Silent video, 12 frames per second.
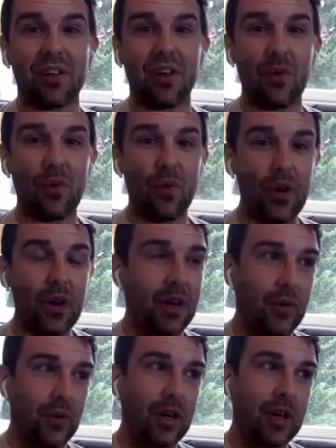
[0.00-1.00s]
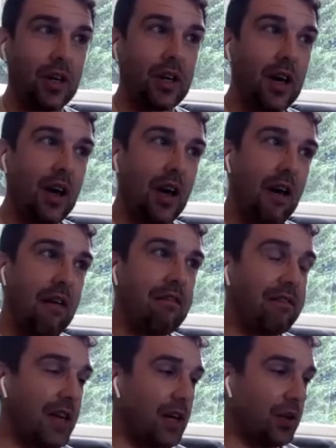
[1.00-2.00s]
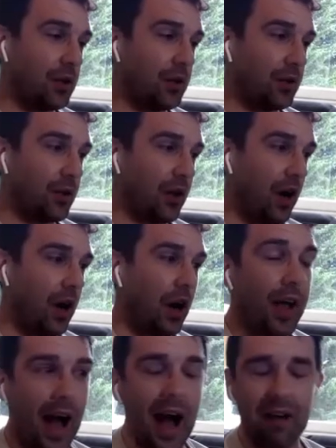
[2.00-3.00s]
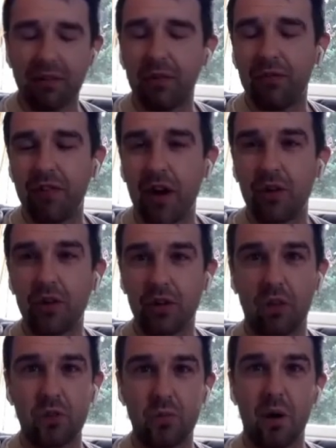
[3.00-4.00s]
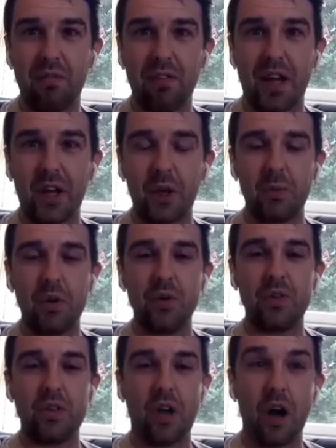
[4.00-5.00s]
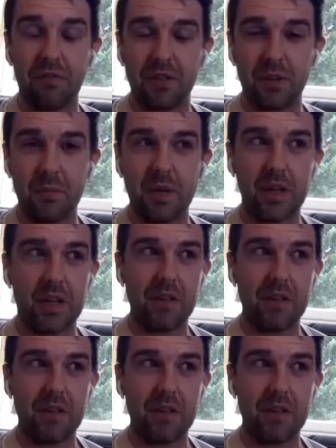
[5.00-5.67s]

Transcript: And I really, really feel I, I, have a very soft spot for that community after being